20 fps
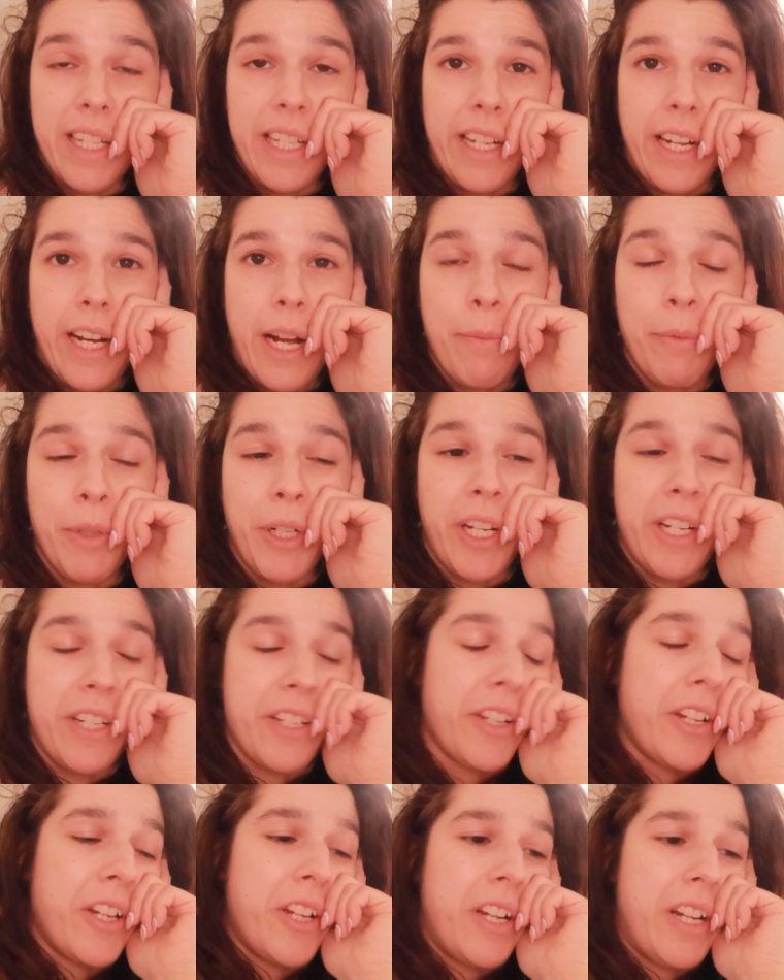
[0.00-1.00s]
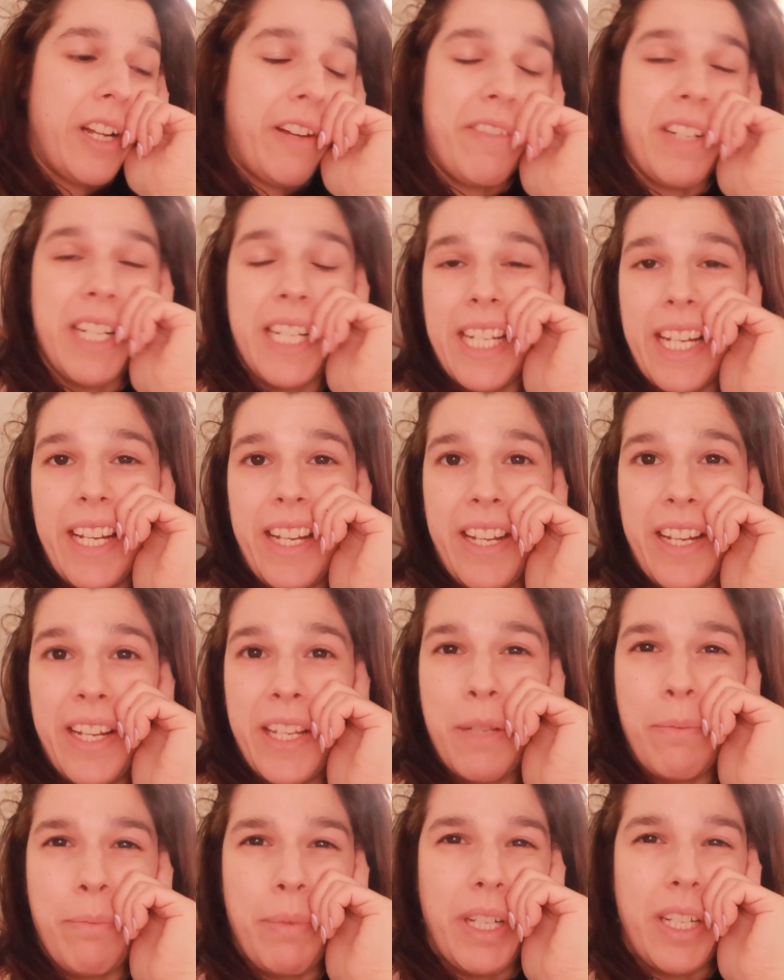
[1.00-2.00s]
say I'm looking as cute after 10
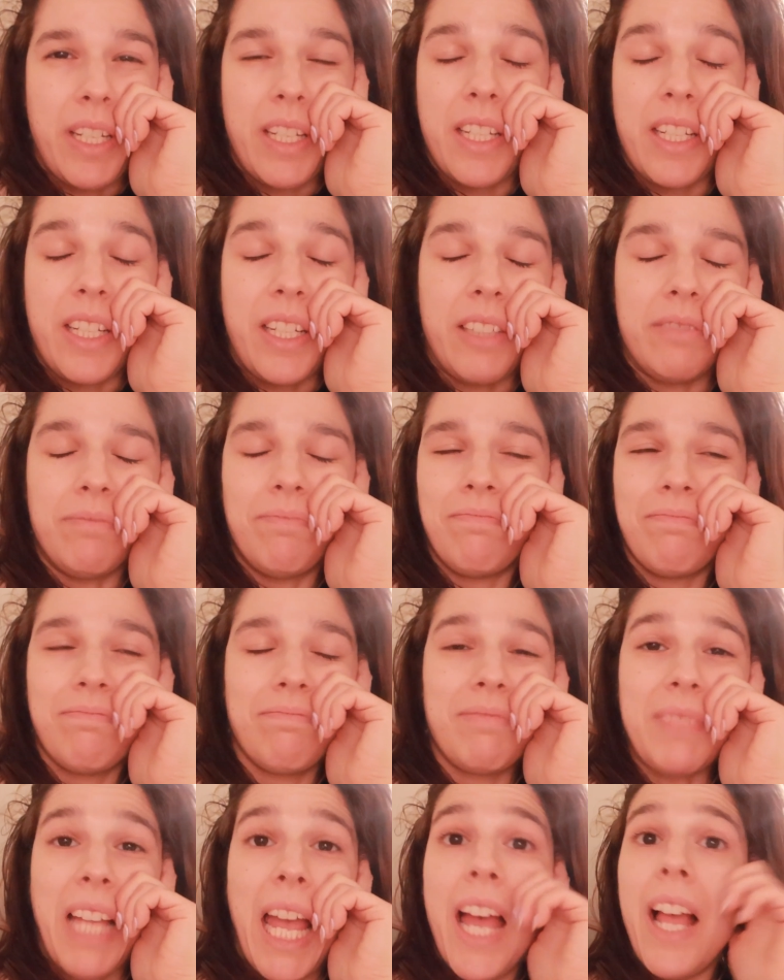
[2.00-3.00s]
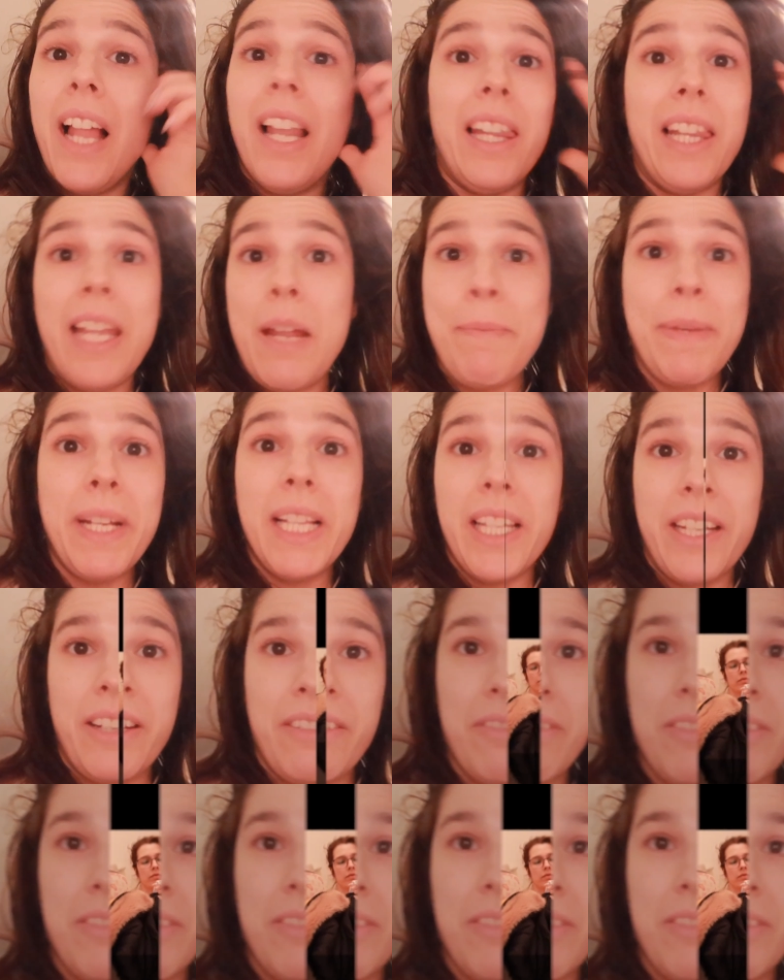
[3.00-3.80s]
years, but let me live.